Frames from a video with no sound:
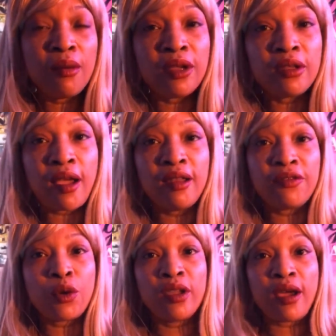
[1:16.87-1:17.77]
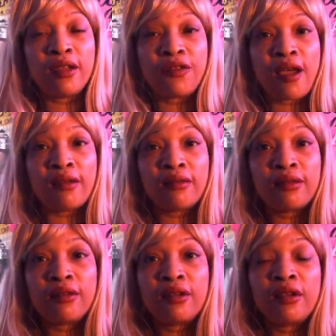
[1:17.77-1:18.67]
But Heidi, Queen Heidi Fly,
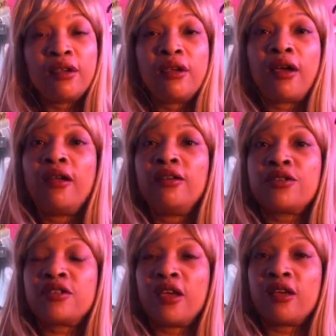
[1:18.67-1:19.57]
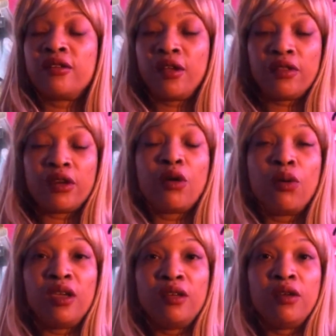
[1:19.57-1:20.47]
I understand that a
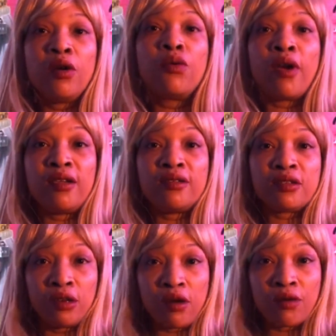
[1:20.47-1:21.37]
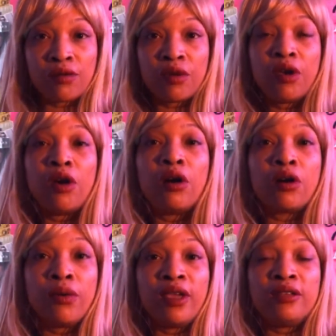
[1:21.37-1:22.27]
queen reigns alone. A
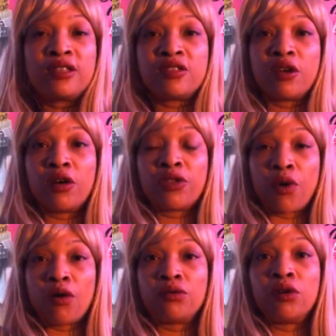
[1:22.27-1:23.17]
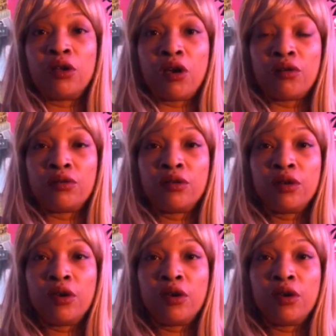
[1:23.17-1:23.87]
queen sits on her throne alone.